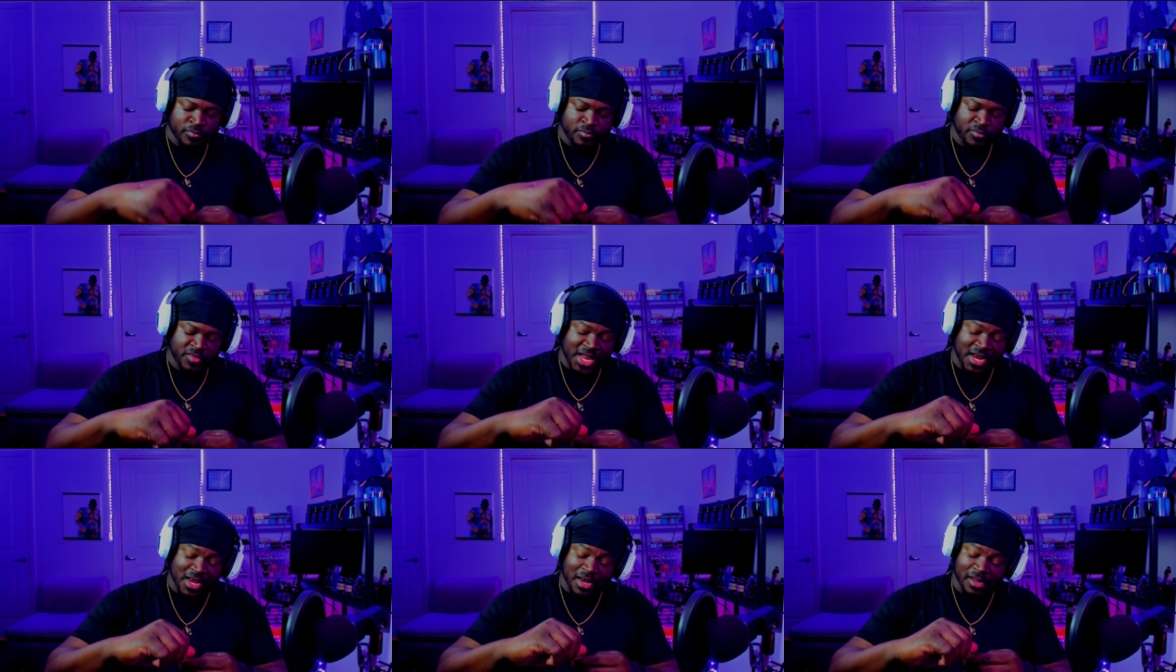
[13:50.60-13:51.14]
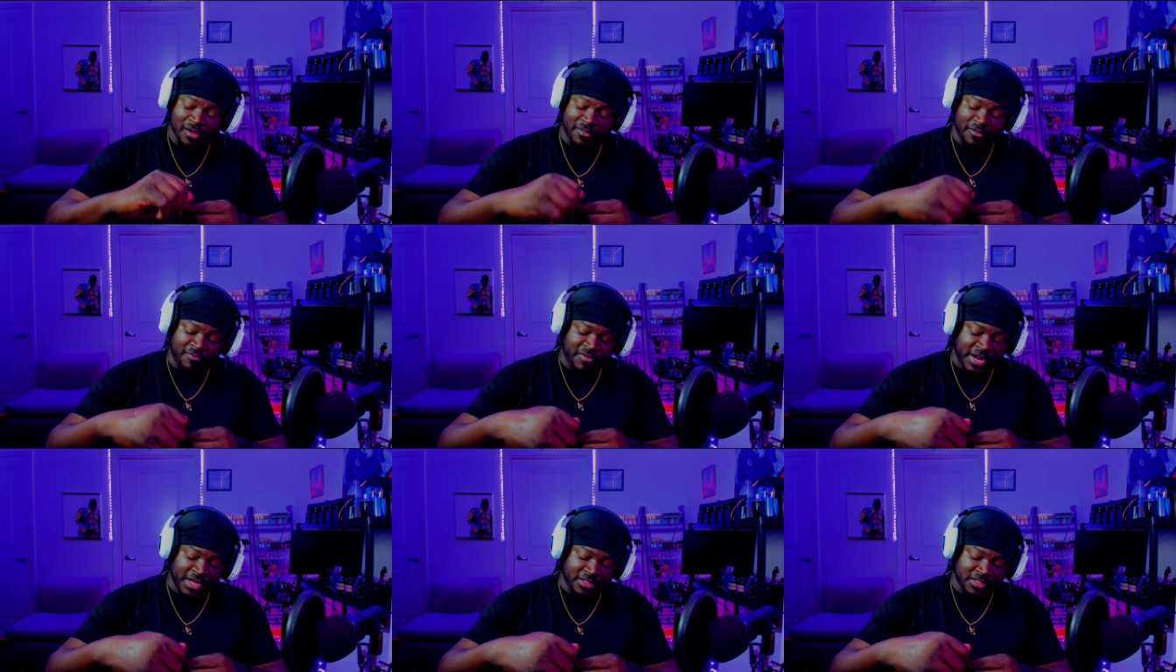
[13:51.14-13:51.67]
I love the
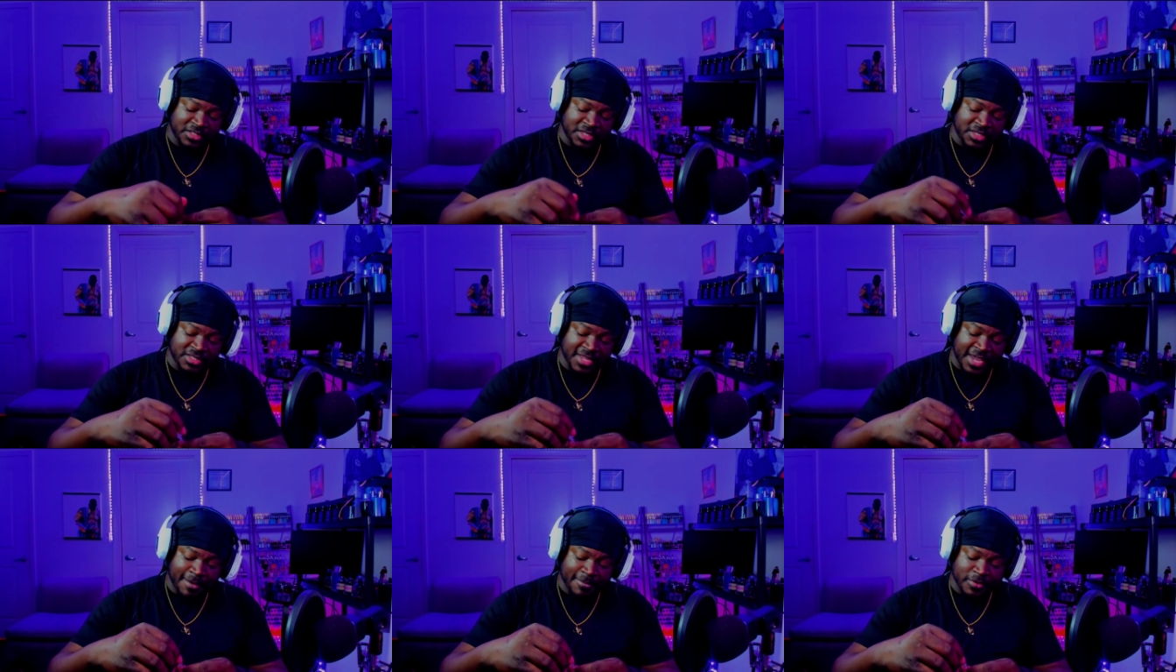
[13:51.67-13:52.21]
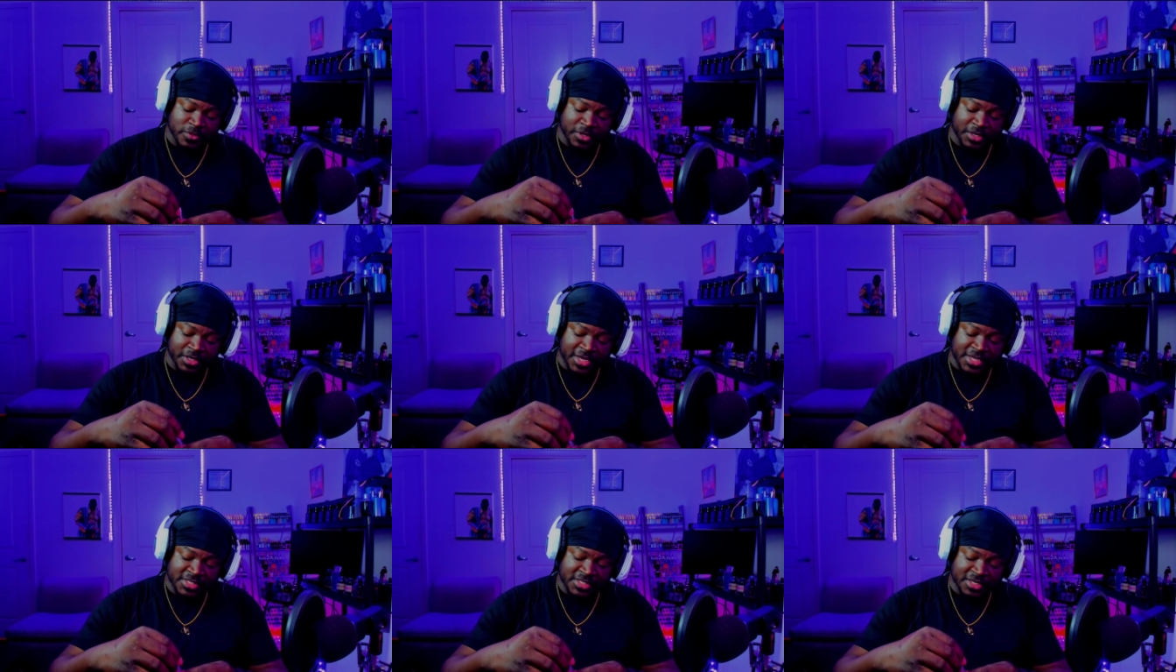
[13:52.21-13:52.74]
fact that these dabbers are
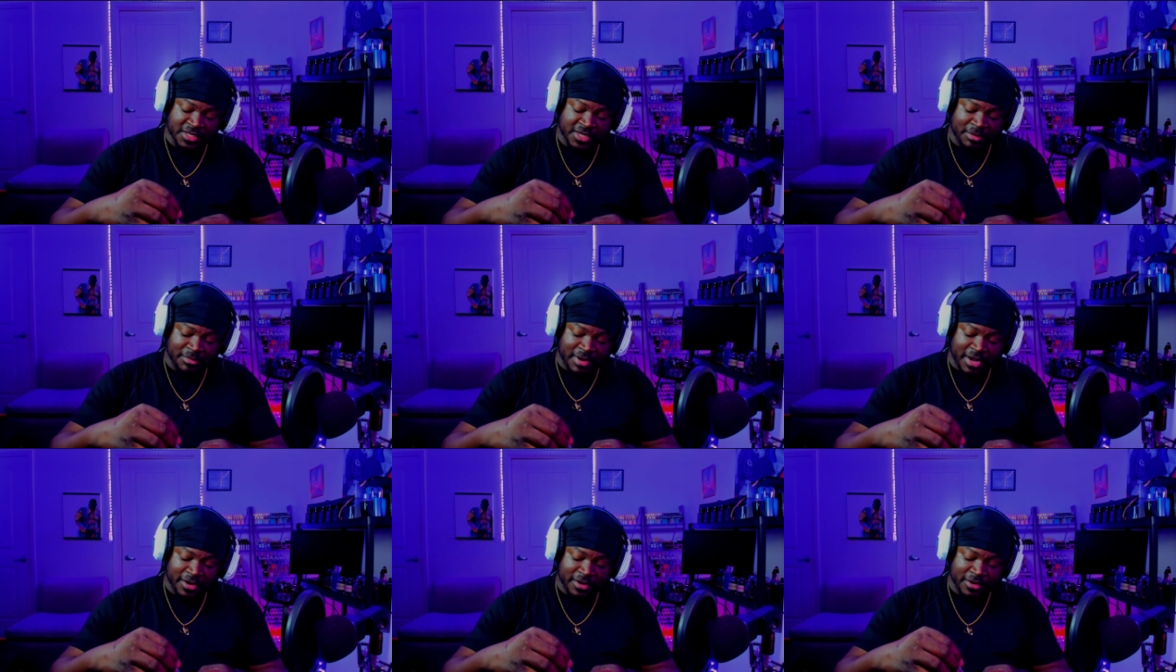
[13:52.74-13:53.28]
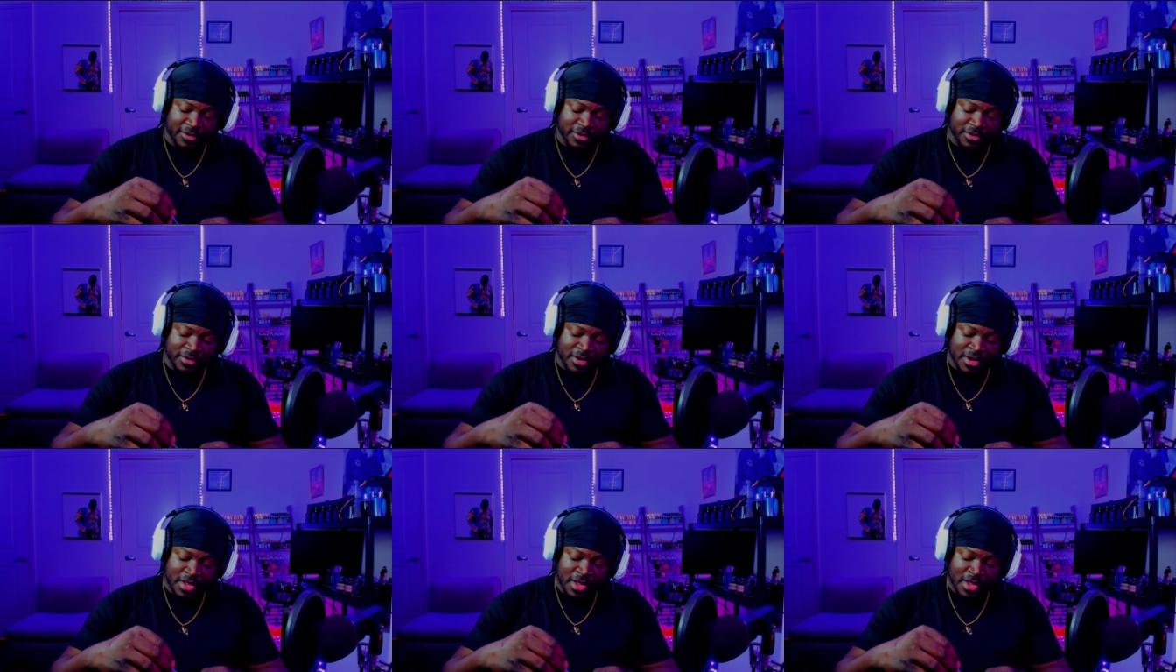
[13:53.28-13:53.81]
easy to come out of here.
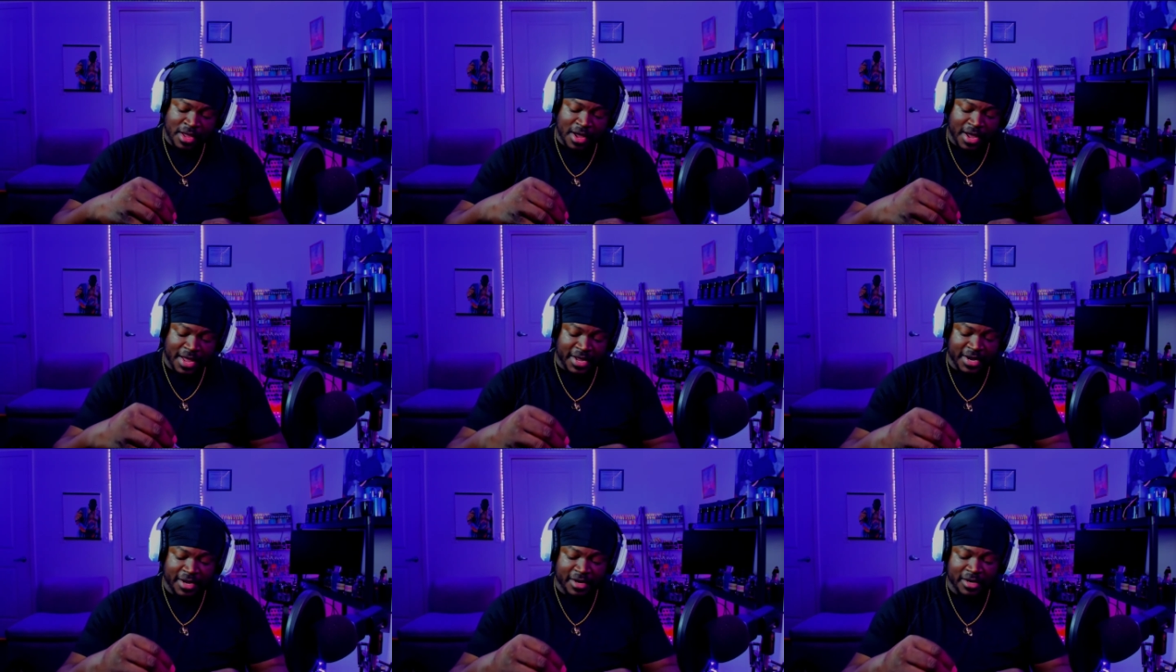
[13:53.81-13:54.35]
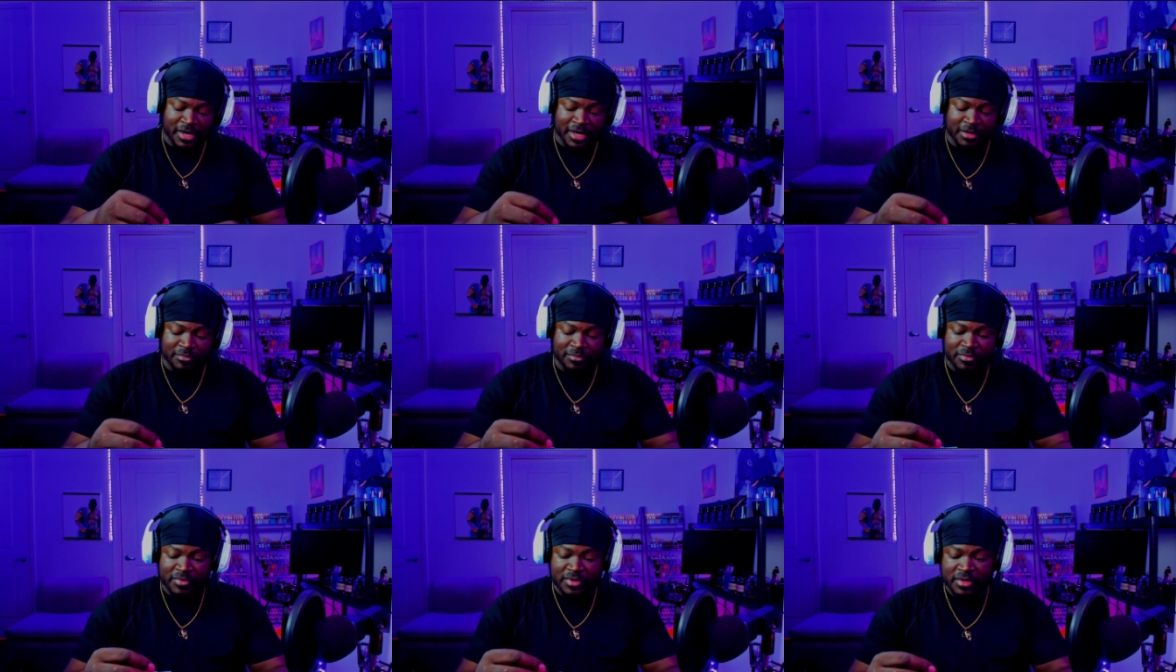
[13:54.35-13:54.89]
I ain't got to like
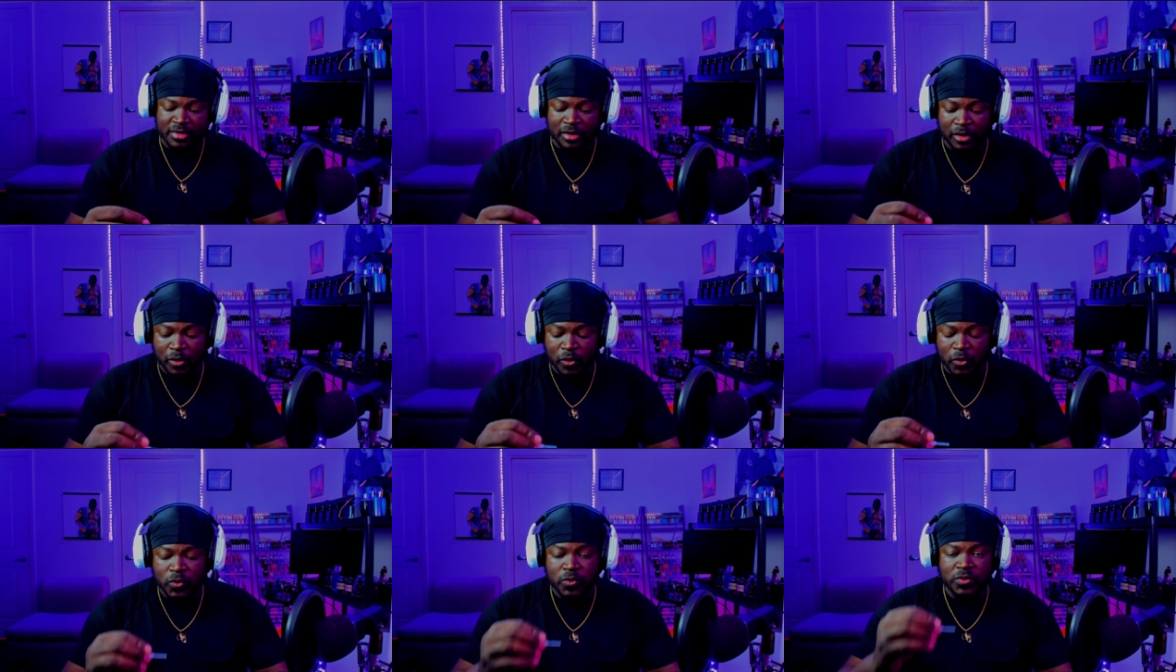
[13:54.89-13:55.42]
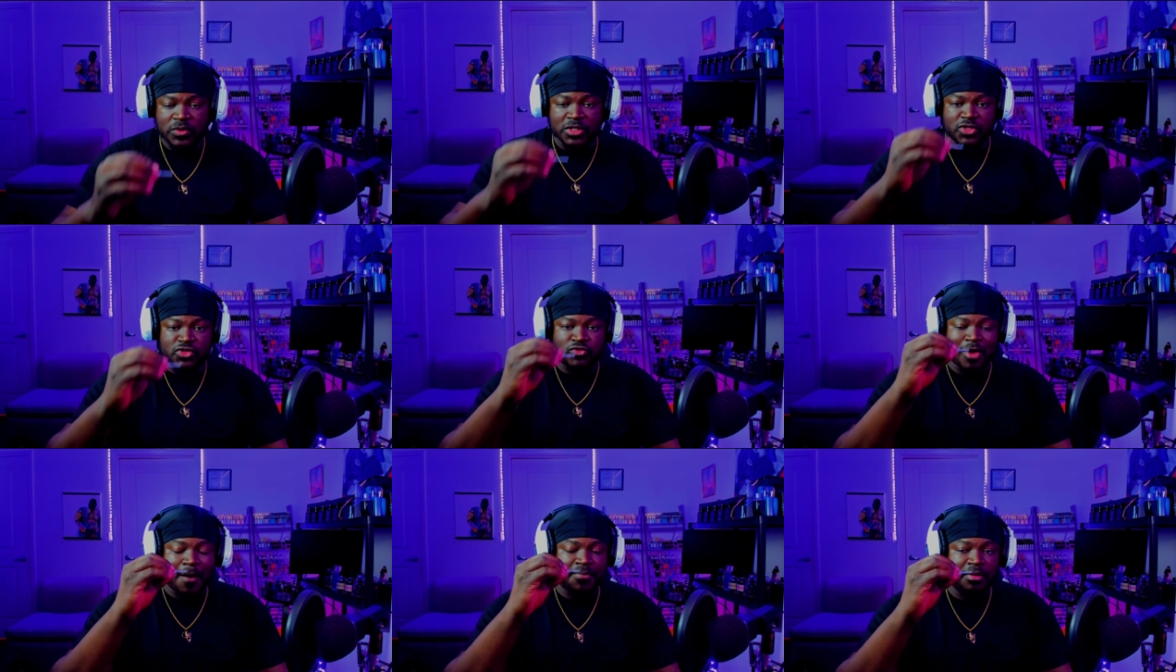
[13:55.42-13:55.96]
lose and
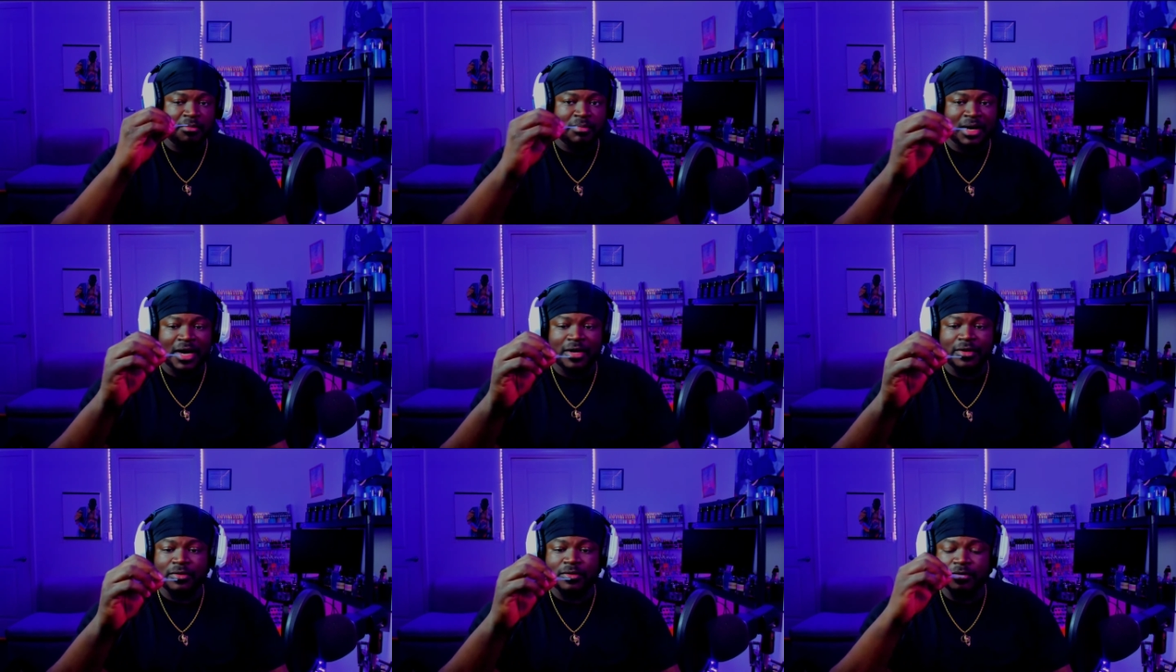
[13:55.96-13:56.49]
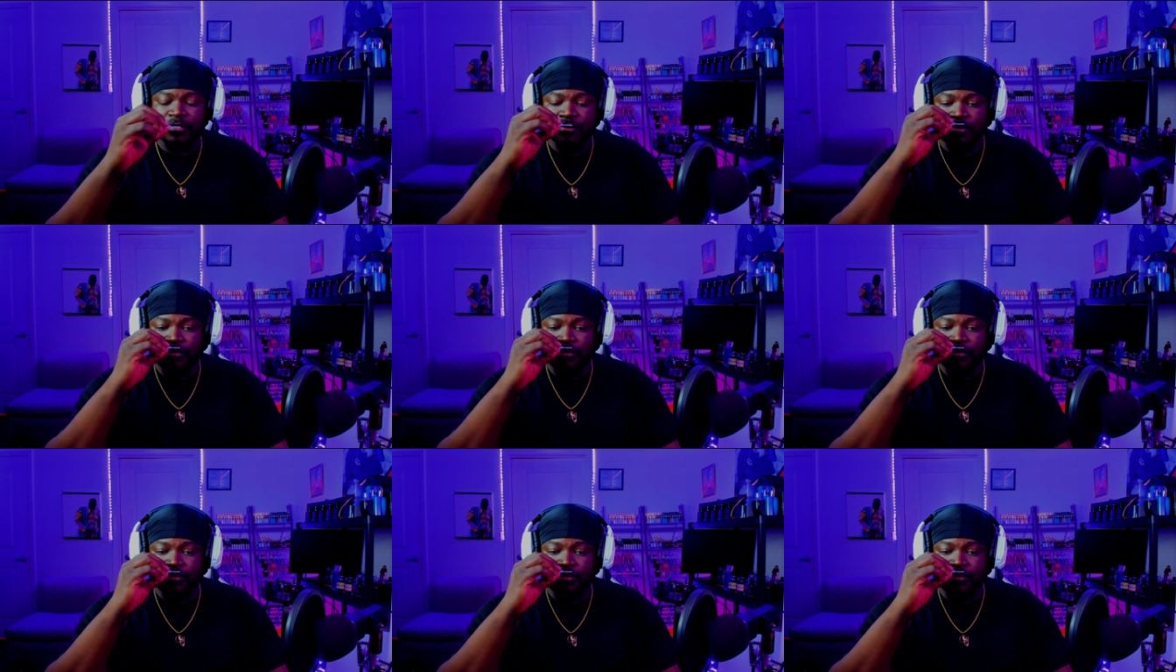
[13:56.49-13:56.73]
drop the bottle.